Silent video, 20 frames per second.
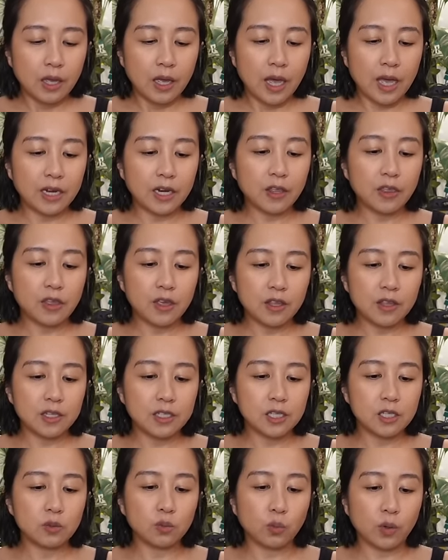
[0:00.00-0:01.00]
And I think this
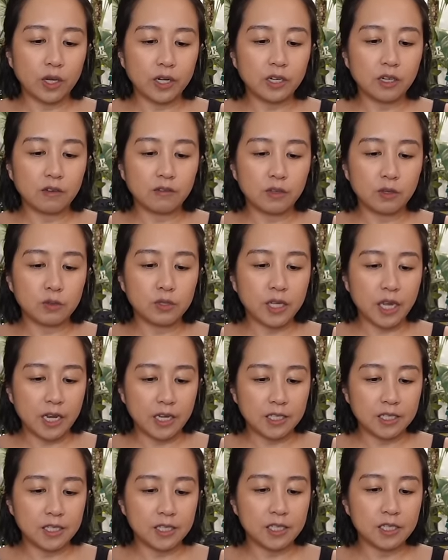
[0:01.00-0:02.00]
is one of those
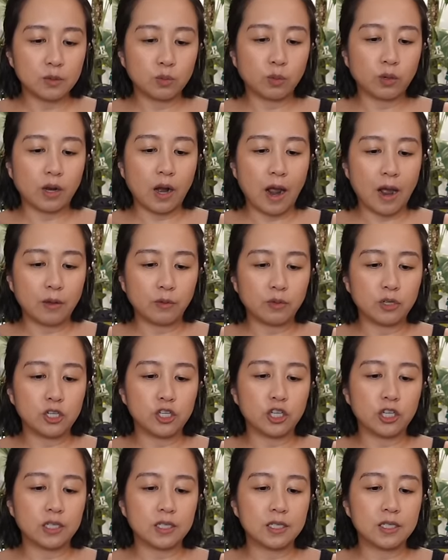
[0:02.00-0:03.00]
cases where I would
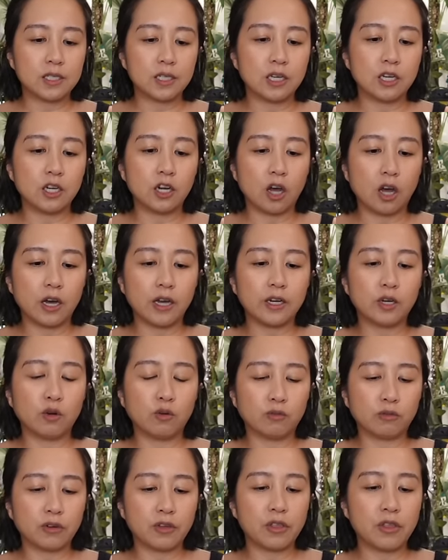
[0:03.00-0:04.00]
just not
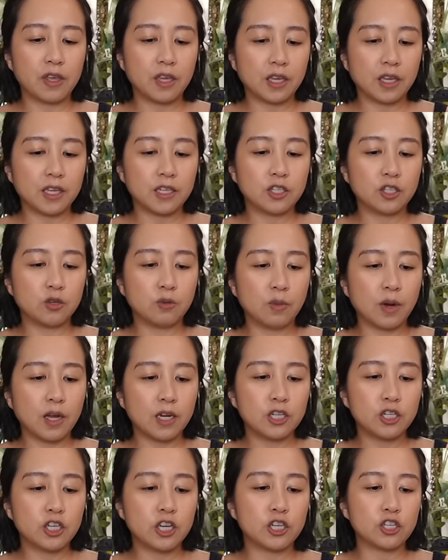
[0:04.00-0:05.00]
overthink it too
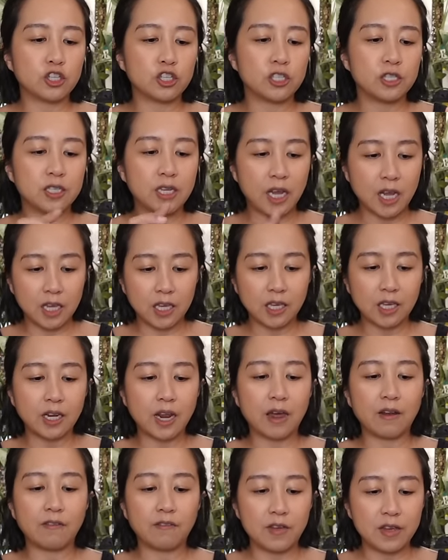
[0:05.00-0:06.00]
much and just take it
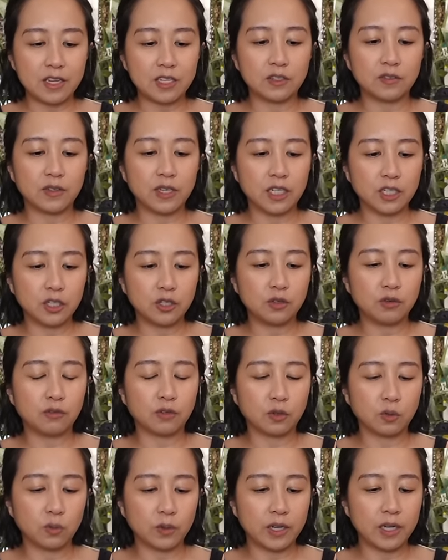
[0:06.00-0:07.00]
at face value
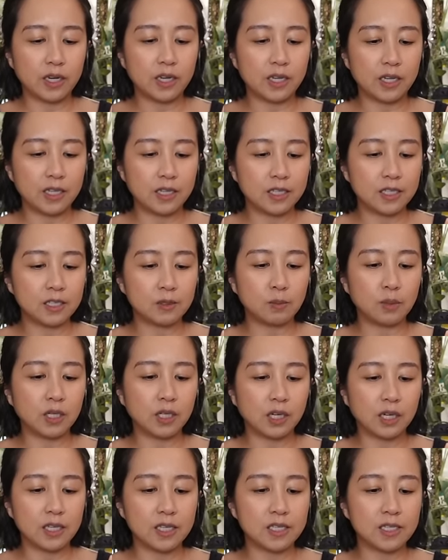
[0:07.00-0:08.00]
for what it is,
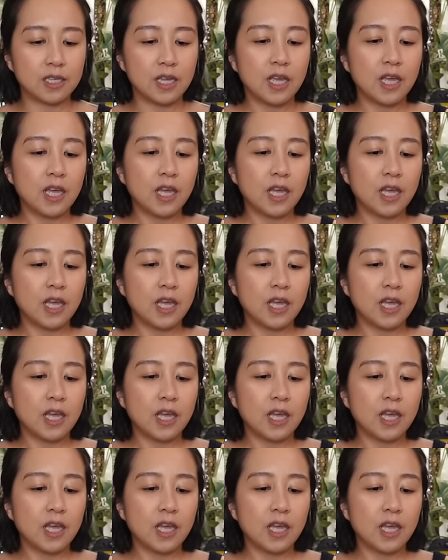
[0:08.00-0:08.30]
because